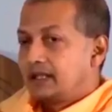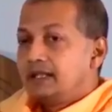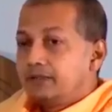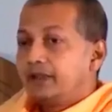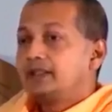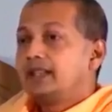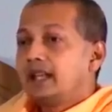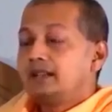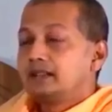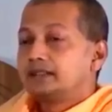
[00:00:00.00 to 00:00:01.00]
even
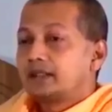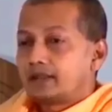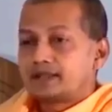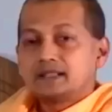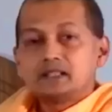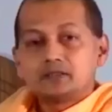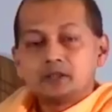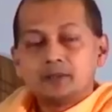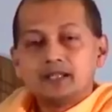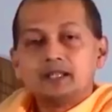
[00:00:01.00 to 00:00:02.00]
then the result
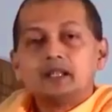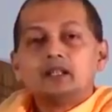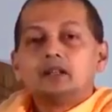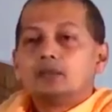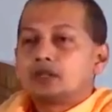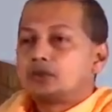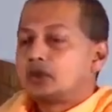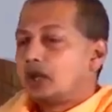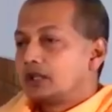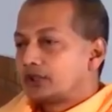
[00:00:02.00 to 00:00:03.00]
will be what you
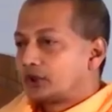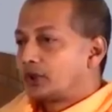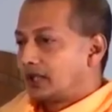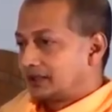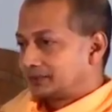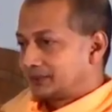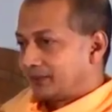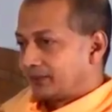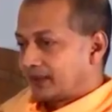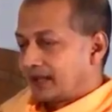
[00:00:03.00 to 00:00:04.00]
call sukha,
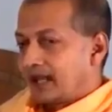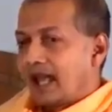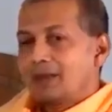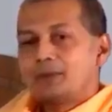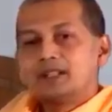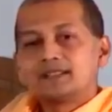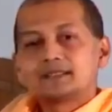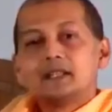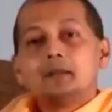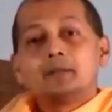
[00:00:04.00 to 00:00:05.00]
happiness.